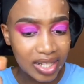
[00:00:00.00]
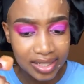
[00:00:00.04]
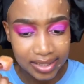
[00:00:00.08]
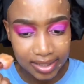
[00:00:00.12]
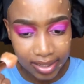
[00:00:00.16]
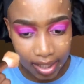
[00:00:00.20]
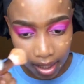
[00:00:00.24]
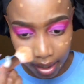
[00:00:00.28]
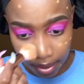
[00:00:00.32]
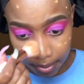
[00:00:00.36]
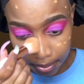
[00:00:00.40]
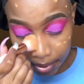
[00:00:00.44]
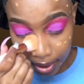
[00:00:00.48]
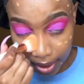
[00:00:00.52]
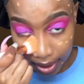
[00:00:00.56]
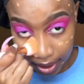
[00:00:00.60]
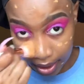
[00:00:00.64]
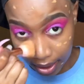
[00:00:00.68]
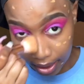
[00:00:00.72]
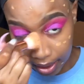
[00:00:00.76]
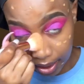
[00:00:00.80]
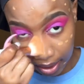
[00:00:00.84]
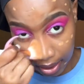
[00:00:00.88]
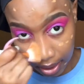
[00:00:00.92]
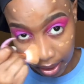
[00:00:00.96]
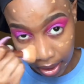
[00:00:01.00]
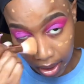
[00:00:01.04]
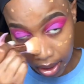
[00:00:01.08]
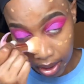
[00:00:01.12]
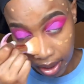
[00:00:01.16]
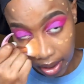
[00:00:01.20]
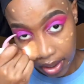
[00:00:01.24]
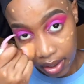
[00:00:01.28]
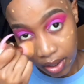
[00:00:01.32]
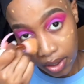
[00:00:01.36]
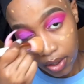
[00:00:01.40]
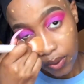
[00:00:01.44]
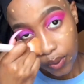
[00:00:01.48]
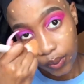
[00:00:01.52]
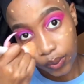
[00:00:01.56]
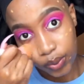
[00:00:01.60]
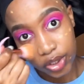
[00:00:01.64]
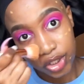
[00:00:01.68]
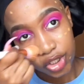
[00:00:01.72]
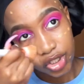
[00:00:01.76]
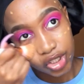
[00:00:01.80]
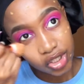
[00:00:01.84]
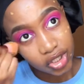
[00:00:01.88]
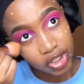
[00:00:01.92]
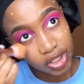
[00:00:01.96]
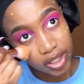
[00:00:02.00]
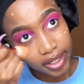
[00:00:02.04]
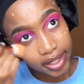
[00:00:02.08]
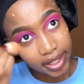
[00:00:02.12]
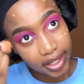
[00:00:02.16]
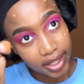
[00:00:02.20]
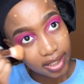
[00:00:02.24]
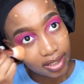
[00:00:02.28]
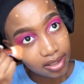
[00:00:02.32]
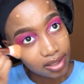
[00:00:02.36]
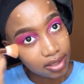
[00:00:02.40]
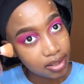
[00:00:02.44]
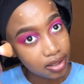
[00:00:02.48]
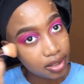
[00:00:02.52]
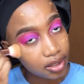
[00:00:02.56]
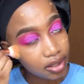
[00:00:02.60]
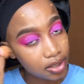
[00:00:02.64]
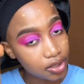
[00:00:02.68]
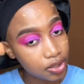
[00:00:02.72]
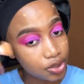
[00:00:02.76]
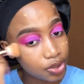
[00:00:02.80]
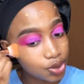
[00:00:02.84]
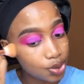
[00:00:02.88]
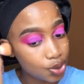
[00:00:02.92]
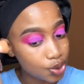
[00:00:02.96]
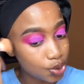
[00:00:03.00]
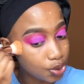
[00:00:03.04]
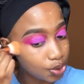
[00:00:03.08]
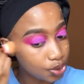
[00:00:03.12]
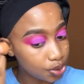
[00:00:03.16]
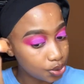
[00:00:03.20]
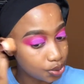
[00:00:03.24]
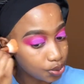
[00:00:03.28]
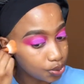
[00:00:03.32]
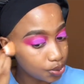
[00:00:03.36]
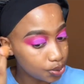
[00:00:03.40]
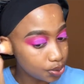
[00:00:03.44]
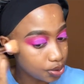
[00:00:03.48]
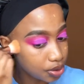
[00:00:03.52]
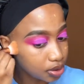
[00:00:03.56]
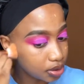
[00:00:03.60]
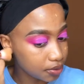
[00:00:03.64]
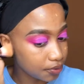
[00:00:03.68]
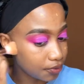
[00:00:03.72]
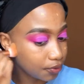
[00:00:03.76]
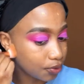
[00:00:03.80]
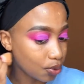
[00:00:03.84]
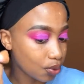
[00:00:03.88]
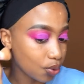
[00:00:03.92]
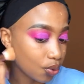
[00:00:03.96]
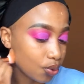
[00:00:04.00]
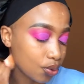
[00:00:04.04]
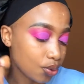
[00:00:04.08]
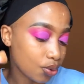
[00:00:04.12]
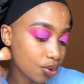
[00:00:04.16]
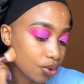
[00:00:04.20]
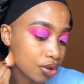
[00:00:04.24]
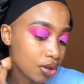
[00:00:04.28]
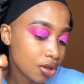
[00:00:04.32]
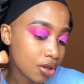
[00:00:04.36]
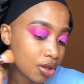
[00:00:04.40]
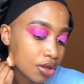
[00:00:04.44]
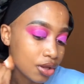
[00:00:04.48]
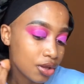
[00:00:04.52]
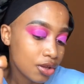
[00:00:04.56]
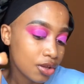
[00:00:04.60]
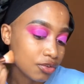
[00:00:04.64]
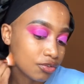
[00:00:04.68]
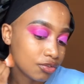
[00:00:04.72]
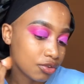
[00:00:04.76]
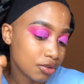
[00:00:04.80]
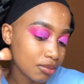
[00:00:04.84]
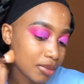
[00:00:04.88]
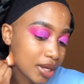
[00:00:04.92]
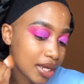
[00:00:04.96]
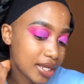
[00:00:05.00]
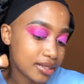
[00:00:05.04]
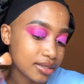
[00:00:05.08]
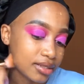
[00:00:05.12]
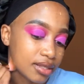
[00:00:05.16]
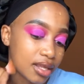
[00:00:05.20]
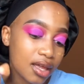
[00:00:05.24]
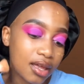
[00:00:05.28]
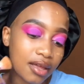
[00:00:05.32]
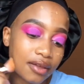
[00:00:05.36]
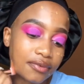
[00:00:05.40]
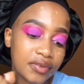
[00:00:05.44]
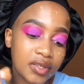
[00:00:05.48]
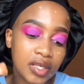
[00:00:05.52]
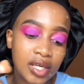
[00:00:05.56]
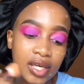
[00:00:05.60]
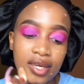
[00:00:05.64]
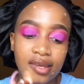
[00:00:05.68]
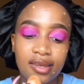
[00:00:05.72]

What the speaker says: tell me which shade to use for myself?